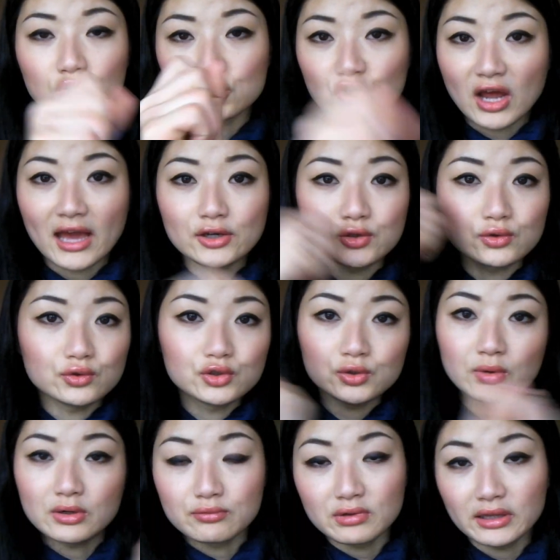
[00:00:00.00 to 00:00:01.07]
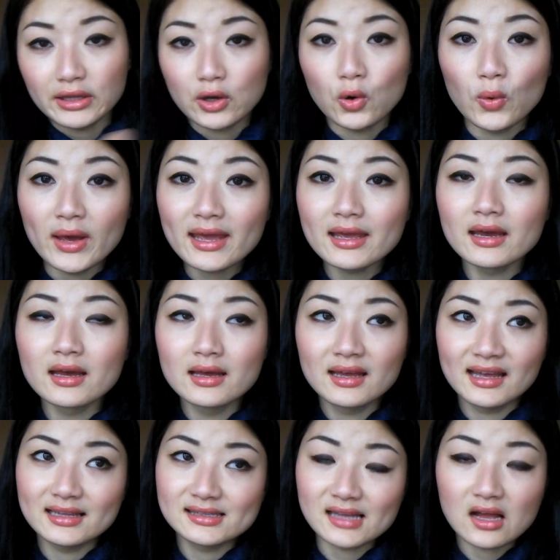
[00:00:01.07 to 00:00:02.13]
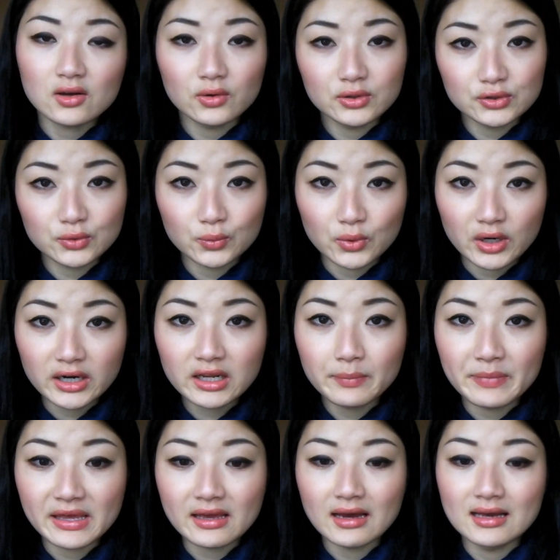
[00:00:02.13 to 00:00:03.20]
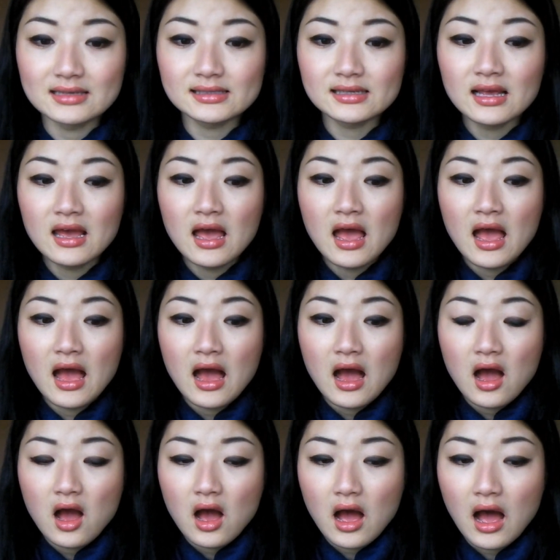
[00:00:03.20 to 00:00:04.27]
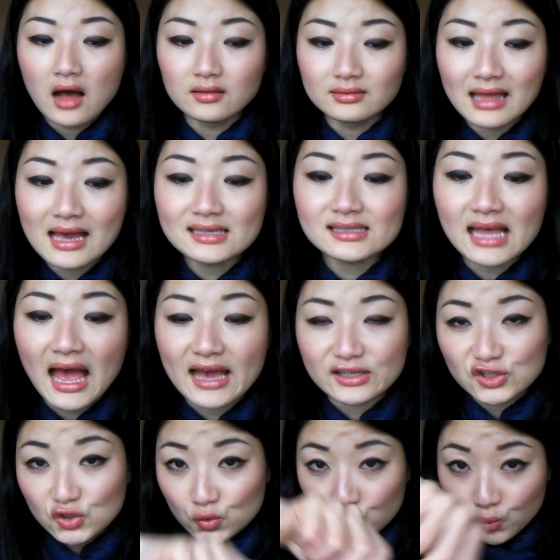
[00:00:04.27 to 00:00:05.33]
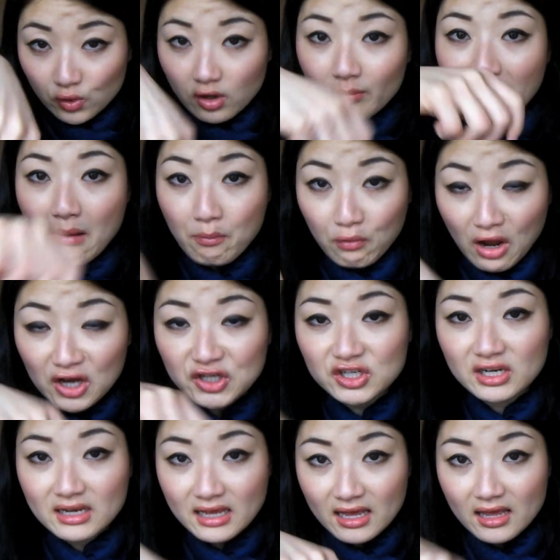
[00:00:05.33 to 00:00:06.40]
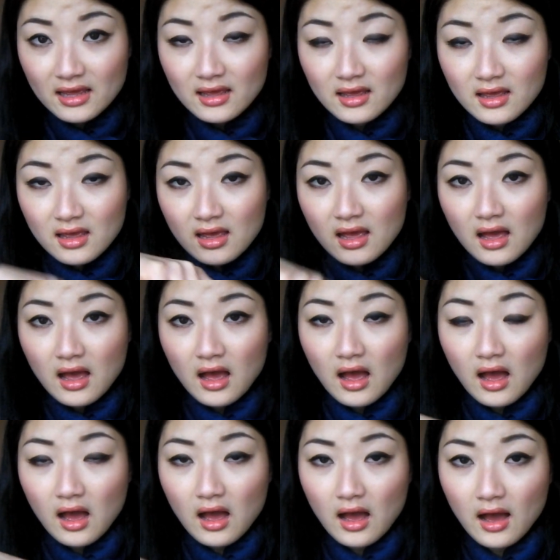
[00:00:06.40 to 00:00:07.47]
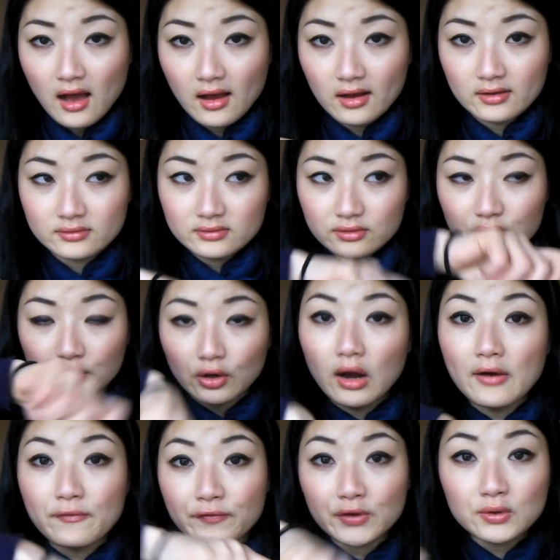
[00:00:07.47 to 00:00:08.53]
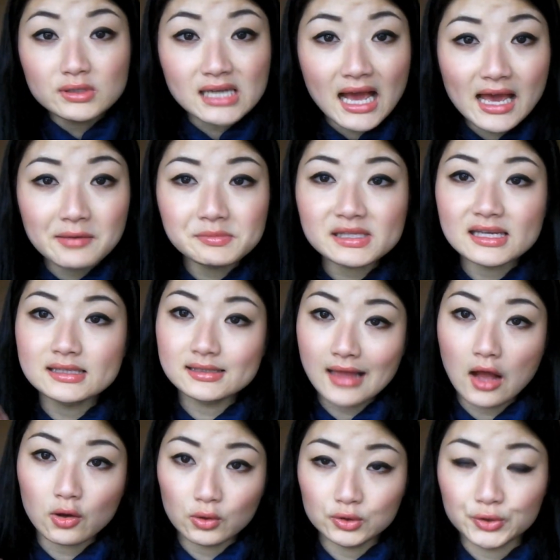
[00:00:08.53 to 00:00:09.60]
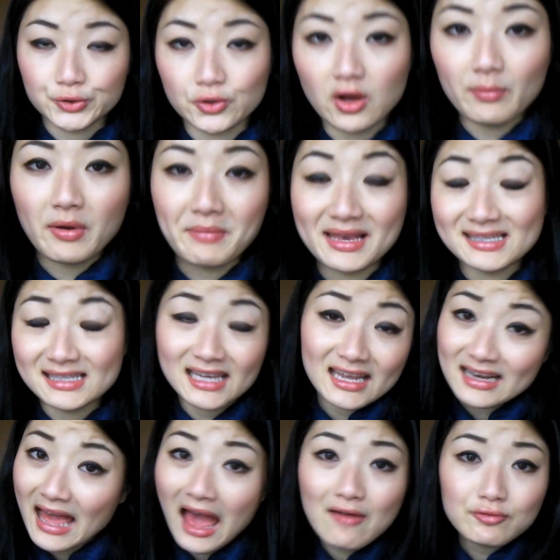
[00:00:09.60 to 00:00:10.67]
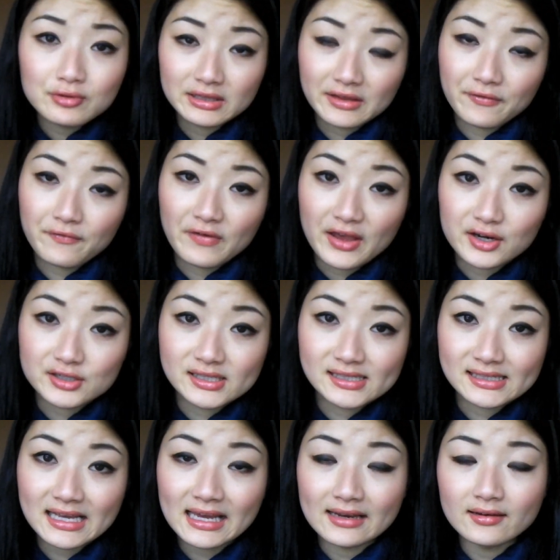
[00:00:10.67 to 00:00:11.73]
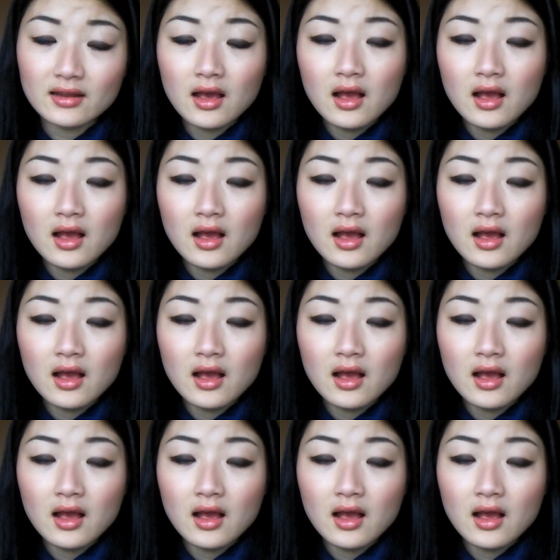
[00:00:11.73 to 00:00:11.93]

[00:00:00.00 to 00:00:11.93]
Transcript: try to do it really quick, it's not going to work, because unless I swirl my brush in it a few times, it's not going to show up on my skin. I have really fair skin,